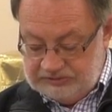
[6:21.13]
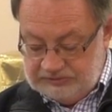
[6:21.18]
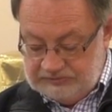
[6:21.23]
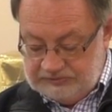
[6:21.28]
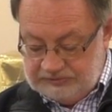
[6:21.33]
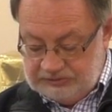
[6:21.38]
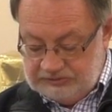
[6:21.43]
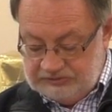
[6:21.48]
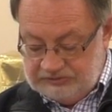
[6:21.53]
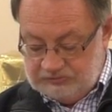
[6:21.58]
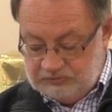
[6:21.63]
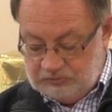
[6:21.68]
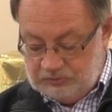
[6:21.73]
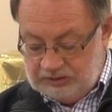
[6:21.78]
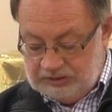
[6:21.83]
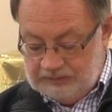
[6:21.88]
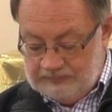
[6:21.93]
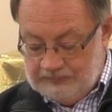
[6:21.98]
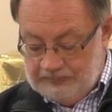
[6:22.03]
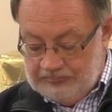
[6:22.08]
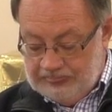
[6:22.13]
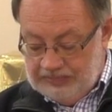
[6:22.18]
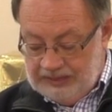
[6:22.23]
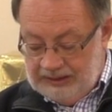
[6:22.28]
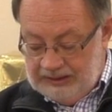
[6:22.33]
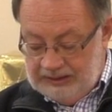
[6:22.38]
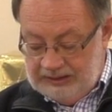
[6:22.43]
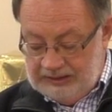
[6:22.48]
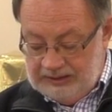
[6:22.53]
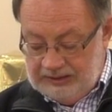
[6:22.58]
In verse 1,
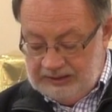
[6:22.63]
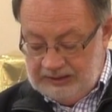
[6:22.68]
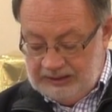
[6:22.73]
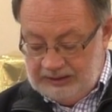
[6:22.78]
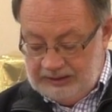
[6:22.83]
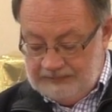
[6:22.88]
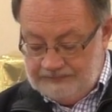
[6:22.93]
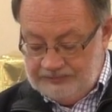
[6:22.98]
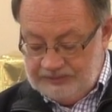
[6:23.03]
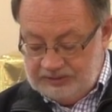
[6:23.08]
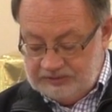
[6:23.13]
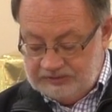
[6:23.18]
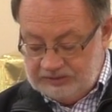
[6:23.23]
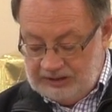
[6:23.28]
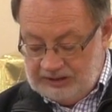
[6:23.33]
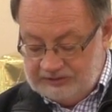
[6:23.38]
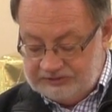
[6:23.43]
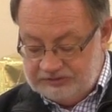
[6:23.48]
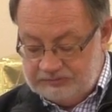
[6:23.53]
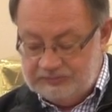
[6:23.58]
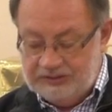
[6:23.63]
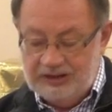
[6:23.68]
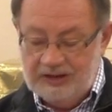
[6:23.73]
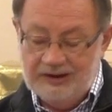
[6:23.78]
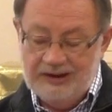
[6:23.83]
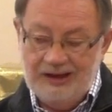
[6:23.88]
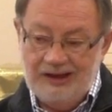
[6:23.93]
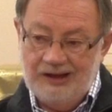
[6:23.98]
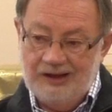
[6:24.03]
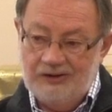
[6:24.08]
he, um, he talks
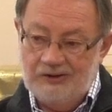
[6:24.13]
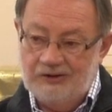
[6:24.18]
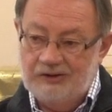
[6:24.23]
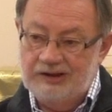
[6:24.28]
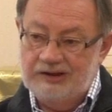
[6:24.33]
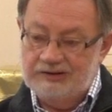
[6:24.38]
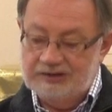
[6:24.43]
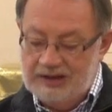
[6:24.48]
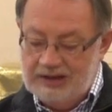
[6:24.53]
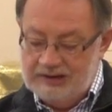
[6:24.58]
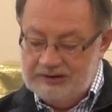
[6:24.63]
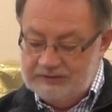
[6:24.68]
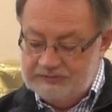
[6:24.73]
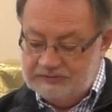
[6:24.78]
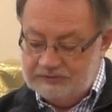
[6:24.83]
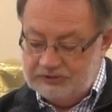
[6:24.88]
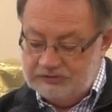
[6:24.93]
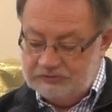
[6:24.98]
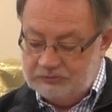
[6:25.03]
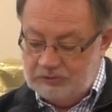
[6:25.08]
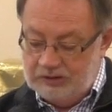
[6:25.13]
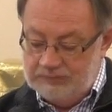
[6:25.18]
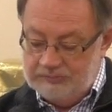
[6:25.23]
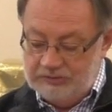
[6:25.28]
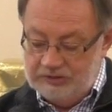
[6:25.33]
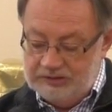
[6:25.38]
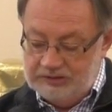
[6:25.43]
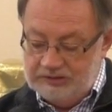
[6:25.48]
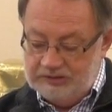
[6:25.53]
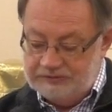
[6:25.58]
about how, uh, not in verse 1,
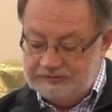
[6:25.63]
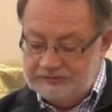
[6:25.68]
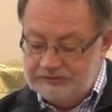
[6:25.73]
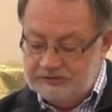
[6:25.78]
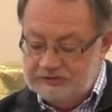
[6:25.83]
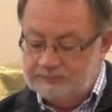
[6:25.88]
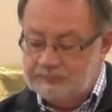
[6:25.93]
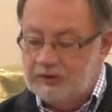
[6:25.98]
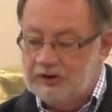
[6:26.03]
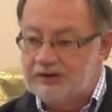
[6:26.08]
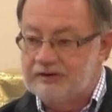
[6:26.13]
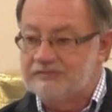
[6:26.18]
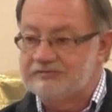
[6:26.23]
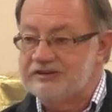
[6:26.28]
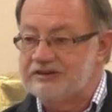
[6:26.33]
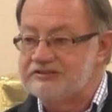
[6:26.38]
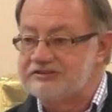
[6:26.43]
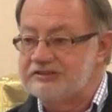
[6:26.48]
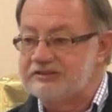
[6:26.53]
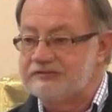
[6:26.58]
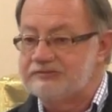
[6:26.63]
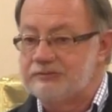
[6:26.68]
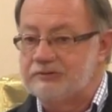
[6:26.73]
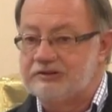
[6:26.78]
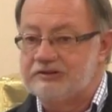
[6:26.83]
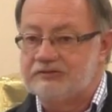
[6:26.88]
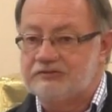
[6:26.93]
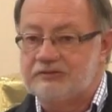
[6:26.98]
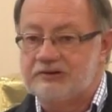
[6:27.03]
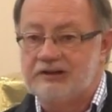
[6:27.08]
but in the first part of Isaiah
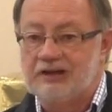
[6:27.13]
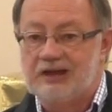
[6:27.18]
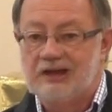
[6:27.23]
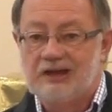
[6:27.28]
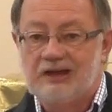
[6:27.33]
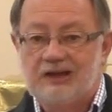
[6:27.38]
43,